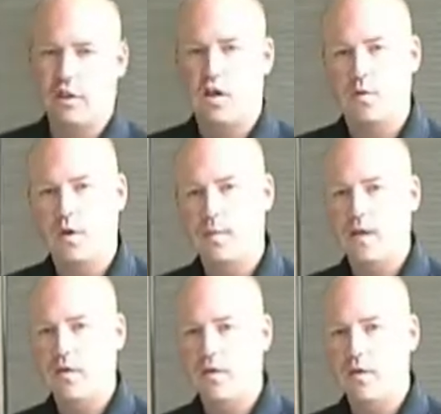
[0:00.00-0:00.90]
John. We're going to
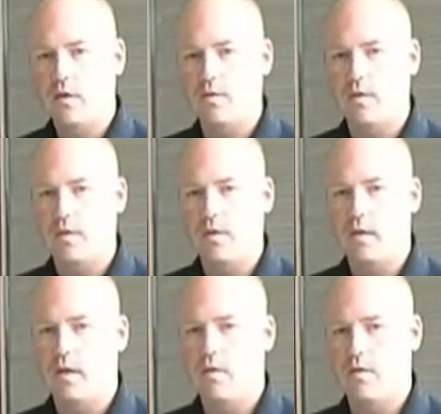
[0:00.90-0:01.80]
be going over
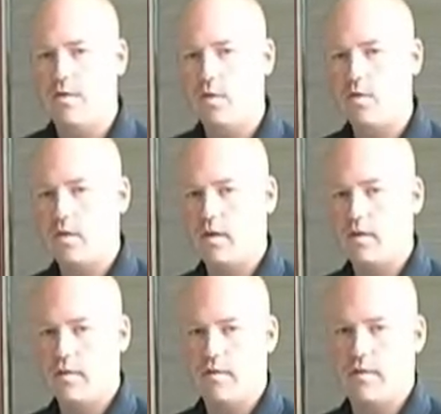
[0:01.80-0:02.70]
a review
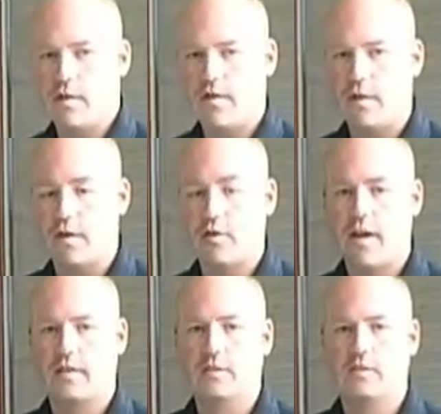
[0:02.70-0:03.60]
of the firefighter
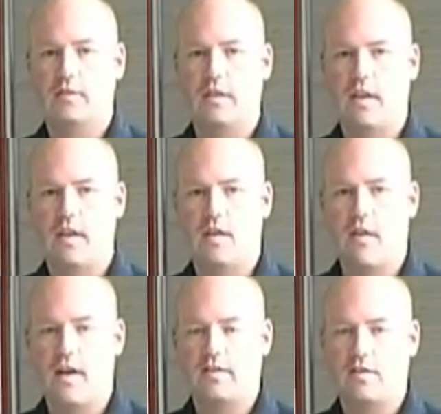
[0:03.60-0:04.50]
trackers and
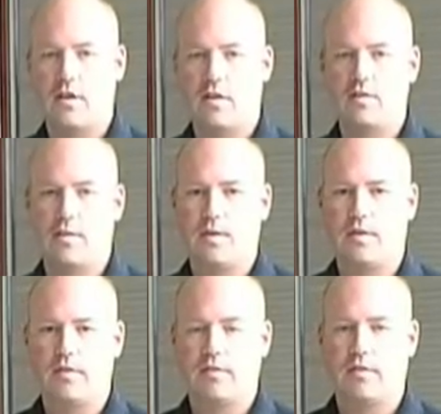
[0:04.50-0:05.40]
our exit
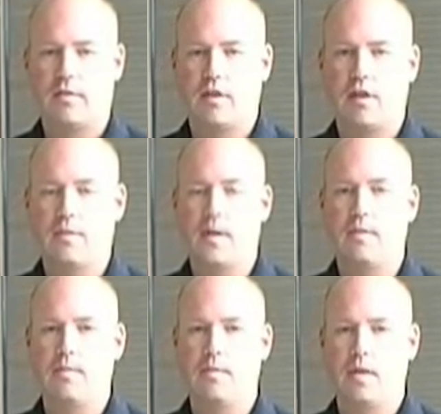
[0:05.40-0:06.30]
transmitters that are going to
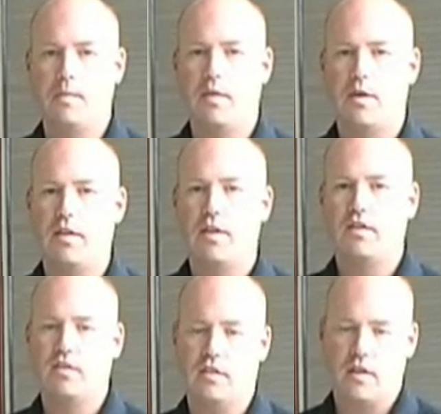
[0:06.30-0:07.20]
be being put on the
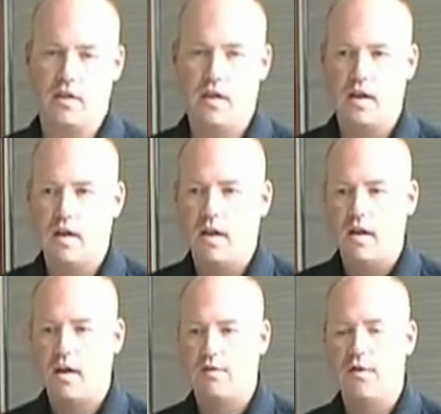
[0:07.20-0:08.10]
engine here
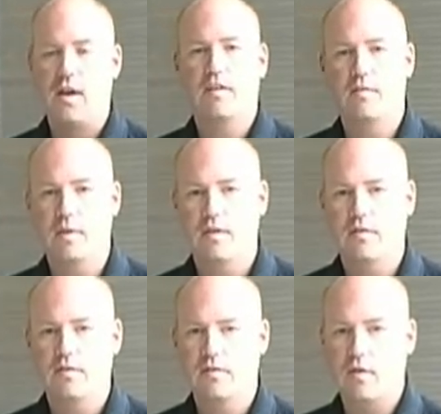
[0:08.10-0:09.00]
for you guys to be
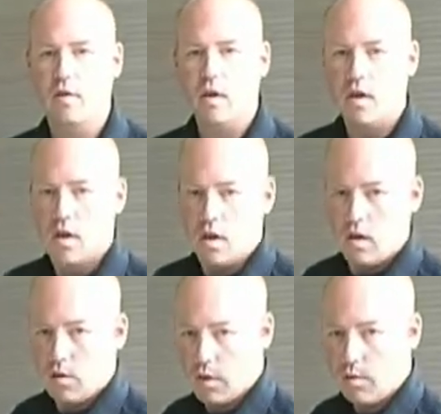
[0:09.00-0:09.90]
using. So
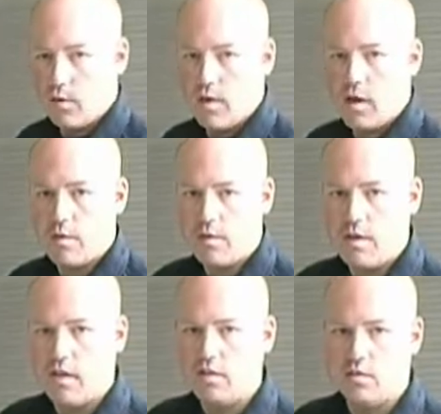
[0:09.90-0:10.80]
we're going to move right over to
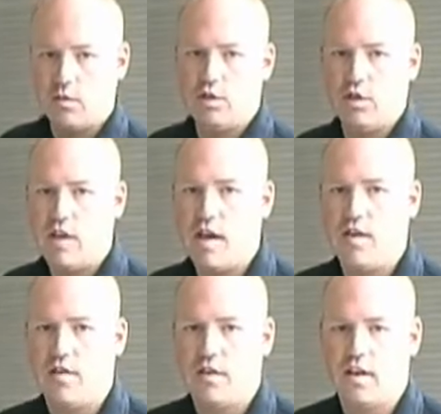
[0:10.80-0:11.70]
the engine. We'll show you how
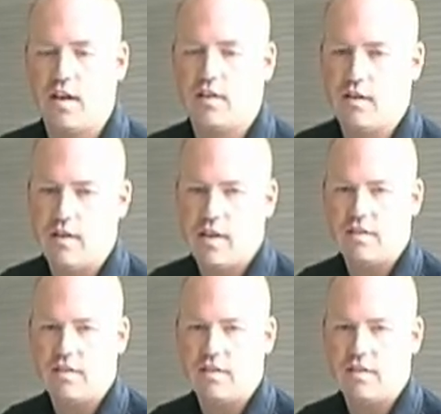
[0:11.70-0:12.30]
they're connected to the